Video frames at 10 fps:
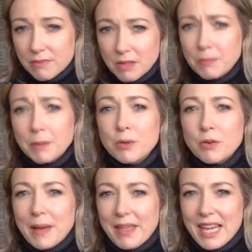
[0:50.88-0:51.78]
But more
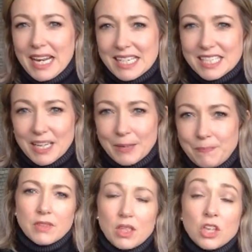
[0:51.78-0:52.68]
about that later.
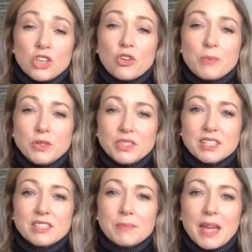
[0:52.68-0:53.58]
Your immune
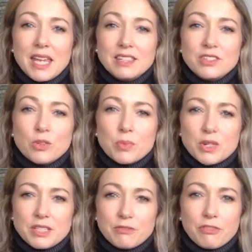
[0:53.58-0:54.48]
system is your
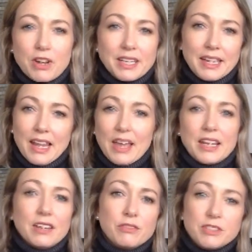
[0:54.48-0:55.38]
body's front
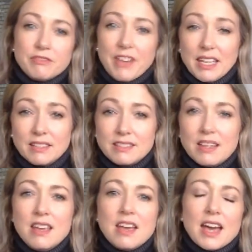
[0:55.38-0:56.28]
line of defence,
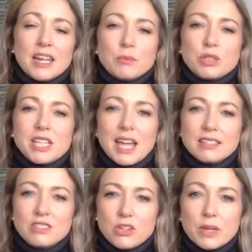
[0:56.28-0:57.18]
and it
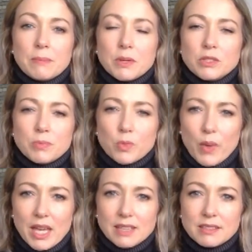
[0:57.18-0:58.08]
protects you in multiple
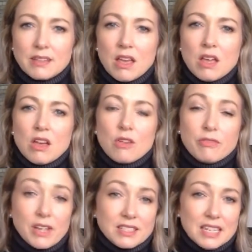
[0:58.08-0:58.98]
ways.
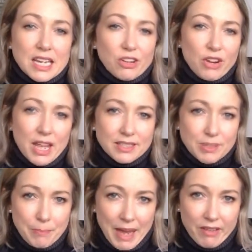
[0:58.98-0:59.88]
Firstly, it creates a
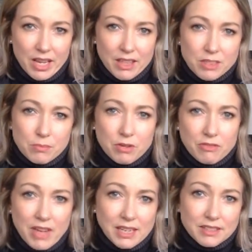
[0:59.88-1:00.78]
barrier that
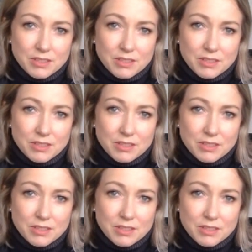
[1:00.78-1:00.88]
prevents